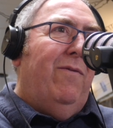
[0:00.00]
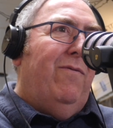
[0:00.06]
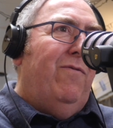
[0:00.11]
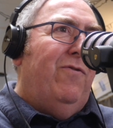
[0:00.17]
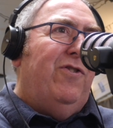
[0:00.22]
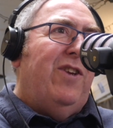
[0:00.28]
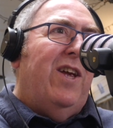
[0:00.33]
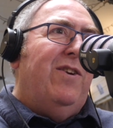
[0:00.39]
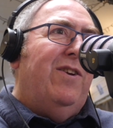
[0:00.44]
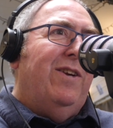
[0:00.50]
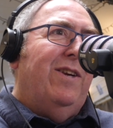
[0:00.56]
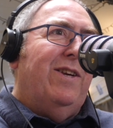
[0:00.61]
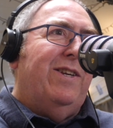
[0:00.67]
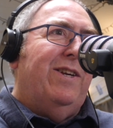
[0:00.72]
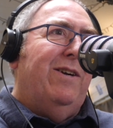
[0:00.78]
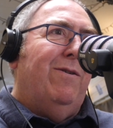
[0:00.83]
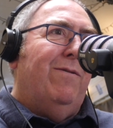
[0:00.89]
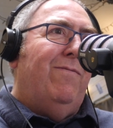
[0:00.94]
Center
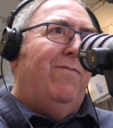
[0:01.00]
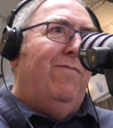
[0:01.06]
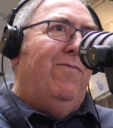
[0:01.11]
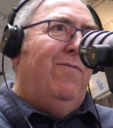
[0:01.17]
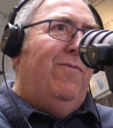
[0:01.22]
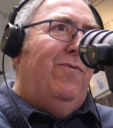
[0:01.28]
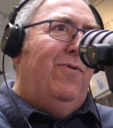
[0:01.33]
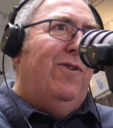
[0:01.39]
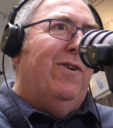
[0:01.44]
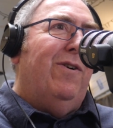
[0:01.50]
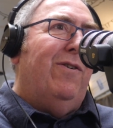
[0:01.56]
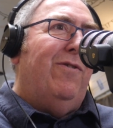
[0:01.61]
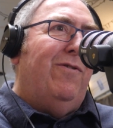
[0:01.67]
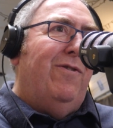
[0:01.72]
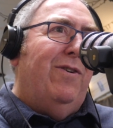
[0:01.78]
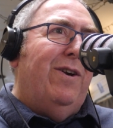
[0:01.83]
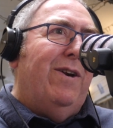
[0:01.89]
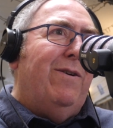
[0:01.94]
yourself,
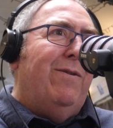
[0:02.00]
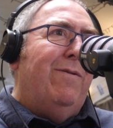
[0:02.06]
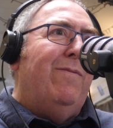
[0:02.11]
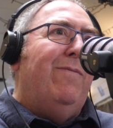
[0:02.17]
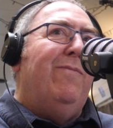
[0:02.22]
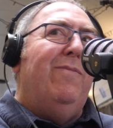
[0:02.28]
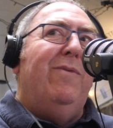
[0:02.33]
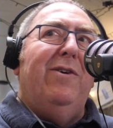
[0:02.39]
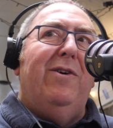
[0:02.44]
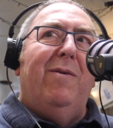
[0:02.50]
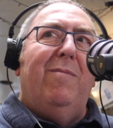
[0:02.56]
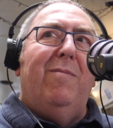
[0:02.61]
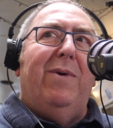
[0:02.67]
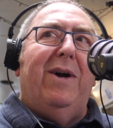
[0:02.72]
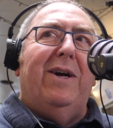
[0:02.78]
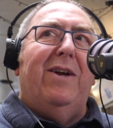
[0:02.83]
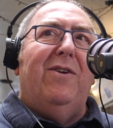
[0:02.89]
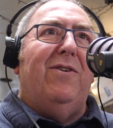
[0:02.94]
touch, come
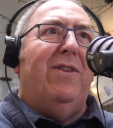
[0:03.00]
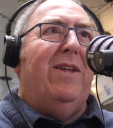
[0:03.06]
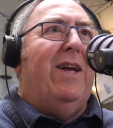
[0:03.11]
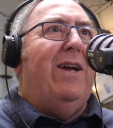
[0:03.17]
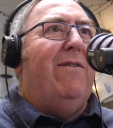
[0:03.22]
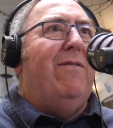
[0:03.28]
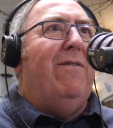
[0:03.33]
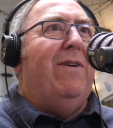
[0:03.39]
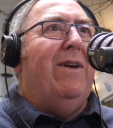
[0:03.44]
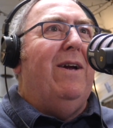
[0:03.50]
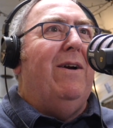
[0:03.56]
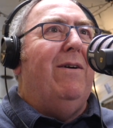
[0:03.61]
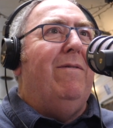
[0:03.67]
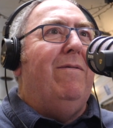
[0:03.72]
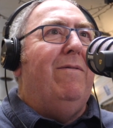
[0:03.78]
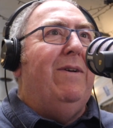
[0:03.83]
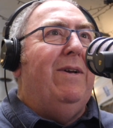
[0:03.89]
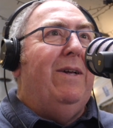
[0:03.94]
back into the here and now.
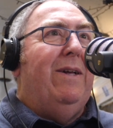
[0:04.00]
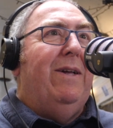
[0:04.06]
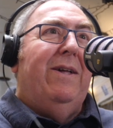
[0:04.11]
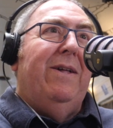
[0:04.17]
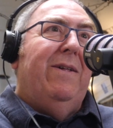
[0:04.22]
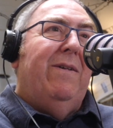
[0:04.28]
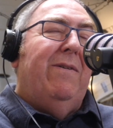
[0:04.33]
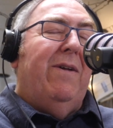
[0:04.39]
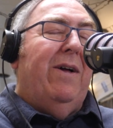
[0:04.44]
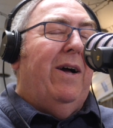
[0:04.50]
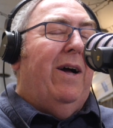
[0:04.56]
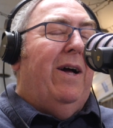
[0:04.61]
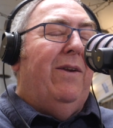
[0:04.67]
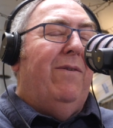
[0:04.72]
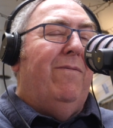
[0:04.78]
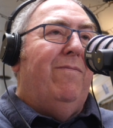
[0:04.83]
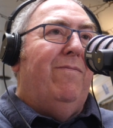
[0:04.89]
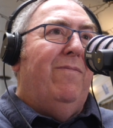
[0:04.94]

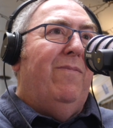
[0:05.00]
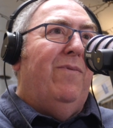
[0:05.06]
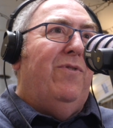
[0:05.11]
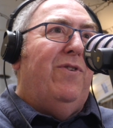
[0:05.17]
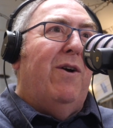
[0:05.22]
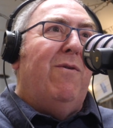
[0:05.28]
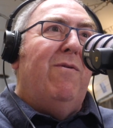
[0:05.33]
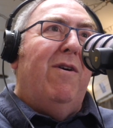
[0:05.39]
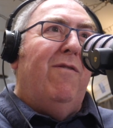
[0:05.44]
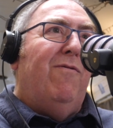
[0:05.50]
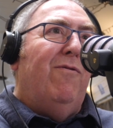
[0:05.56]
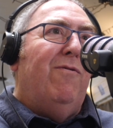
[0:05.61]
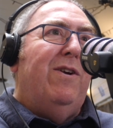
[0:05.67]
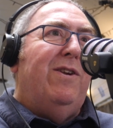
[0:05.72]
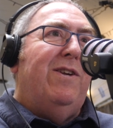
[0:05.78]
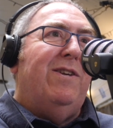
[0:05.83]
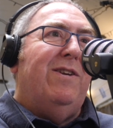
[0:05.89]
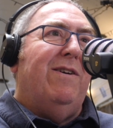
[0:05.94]
And don't
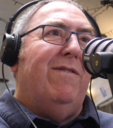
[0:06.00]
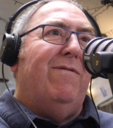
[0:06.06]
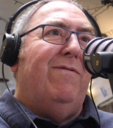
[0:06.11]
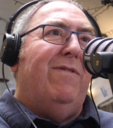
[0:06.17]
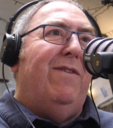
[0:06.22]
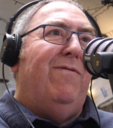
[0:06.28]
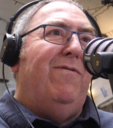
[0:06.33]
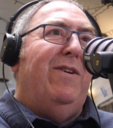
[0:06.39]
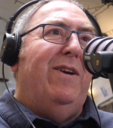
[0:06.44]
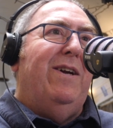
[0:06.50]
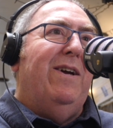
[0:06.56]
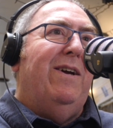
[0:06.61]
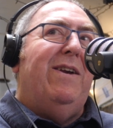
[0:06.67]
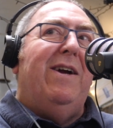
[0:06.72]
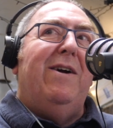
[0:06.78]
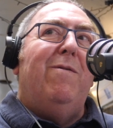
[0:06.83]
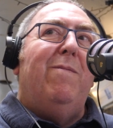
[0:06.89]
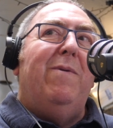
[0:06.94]
avoid stuff if you
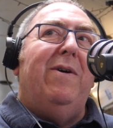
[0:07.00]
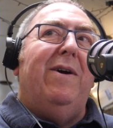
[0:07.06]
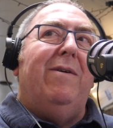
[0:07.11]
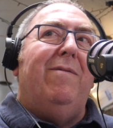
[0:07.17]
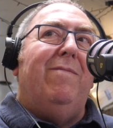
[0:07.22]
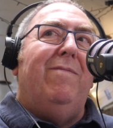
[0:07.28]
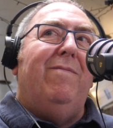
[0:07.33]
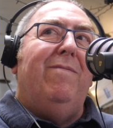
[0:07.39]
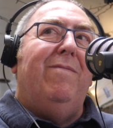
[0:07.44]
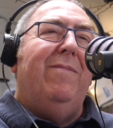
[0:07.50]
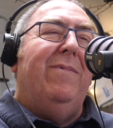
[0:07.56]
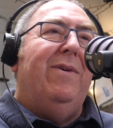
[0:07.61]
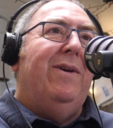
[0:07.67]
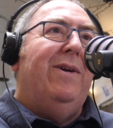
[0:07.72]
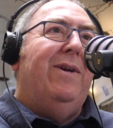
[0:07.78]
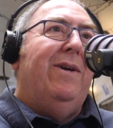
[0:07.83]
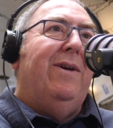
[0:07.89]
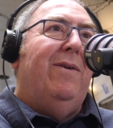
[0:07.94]
can help it.
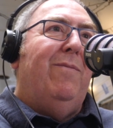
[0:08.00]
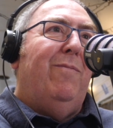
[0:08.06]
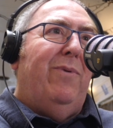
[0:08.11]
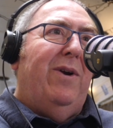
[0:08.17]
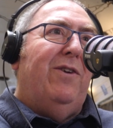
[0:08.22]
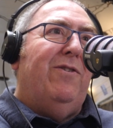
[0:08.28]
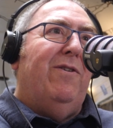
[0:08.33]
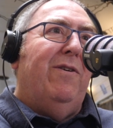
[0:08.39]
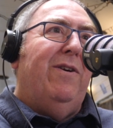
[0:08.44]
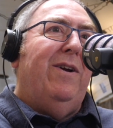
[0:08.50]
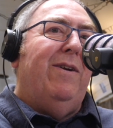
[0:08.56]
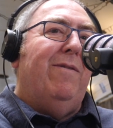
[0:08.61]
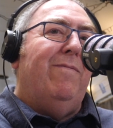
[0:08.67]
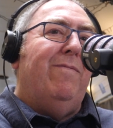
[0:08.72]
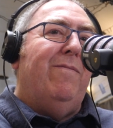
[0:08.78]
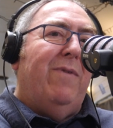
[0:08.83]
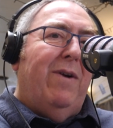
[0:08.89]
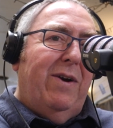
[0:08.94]
Press on in.
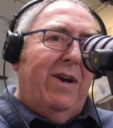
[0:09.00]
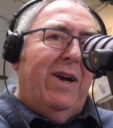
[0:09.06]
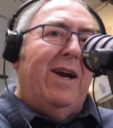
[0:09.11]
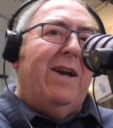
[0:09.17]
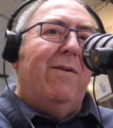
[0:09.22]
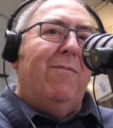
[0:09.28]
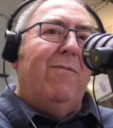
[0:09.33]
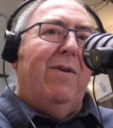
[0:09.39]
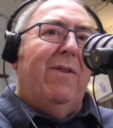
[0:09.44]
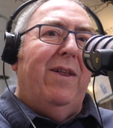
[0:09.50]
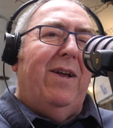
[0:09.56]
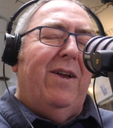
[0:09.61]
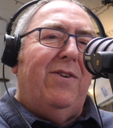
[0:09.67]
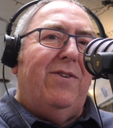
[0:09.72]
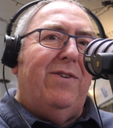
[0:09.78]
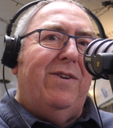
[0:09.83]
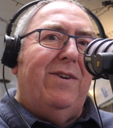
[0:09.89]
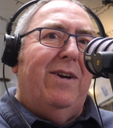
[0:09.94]
Okay, well,
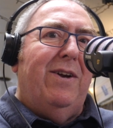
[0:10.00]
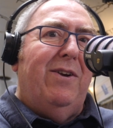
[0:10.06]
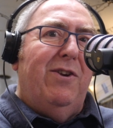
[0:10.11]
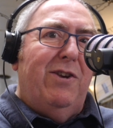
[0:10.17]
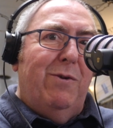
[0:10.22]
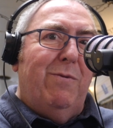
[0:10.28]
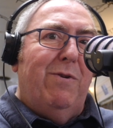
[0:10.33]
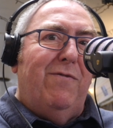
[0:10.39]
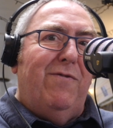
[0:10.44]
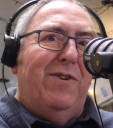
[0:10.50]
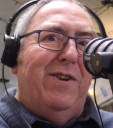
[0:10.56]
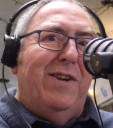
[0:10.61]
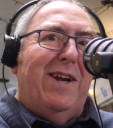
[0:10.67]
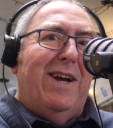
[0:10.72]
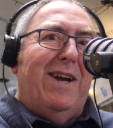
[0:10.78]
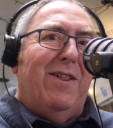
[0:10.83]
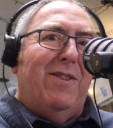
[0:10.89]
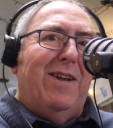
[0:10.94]
that's going to do us for
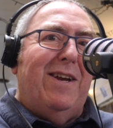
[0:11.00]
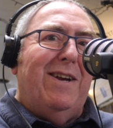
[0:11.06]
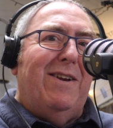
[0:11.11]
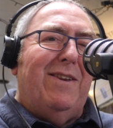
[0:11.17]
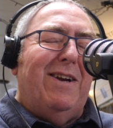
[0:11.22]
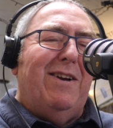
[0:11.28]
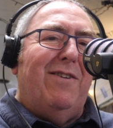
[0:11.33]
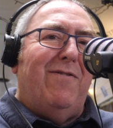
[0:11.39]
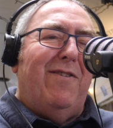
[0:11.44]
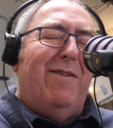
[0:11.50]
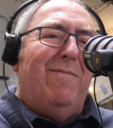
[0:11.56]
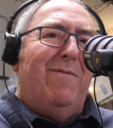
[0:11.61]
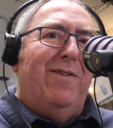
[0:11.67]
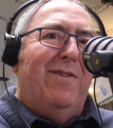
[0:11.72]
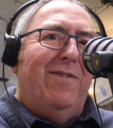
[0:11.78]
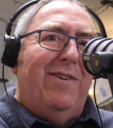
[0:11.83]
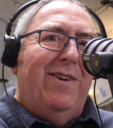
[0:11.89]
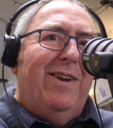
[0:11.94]
today, I think. Thanks very
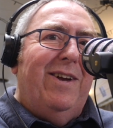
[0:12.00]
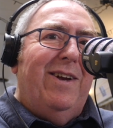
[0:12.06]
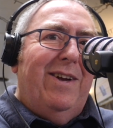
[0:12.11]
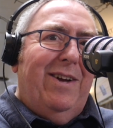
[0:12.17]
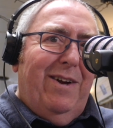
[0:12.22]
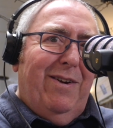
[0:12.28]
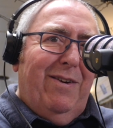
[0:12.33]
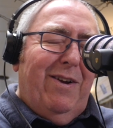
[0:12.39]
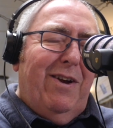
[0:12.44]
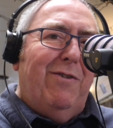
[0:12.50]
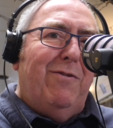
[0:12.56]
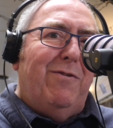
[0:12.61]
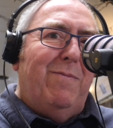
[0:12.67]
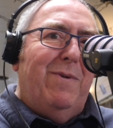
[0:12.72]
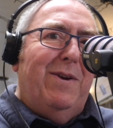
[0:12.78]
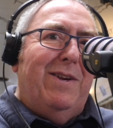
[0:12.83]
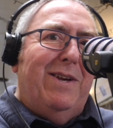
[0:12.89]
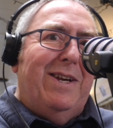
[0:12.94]
much. And I hope to
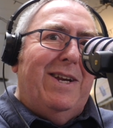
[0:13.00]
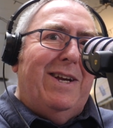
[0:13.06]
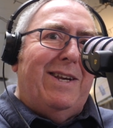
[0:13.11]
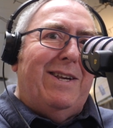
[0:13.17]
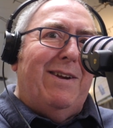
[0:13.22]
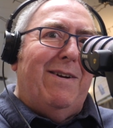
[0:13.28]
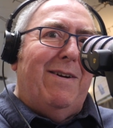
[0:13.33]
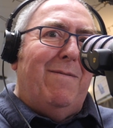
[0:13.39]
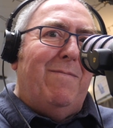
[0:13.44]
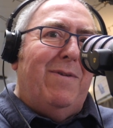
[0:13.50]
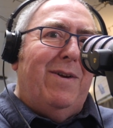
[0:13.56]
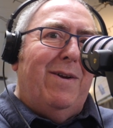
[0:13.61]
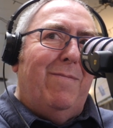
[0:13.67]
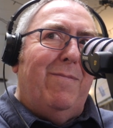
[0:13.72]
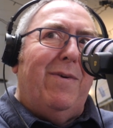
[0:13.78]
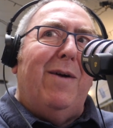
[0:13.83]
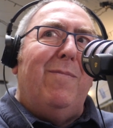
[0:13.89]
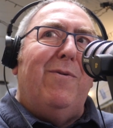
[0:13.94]
speak to you next time.
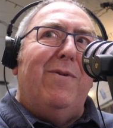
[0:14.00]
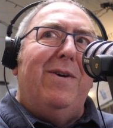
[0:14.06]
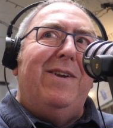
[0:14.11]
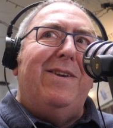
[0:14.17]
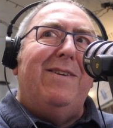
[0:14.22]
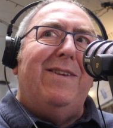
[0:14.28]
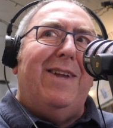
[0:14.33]
Bye, boys.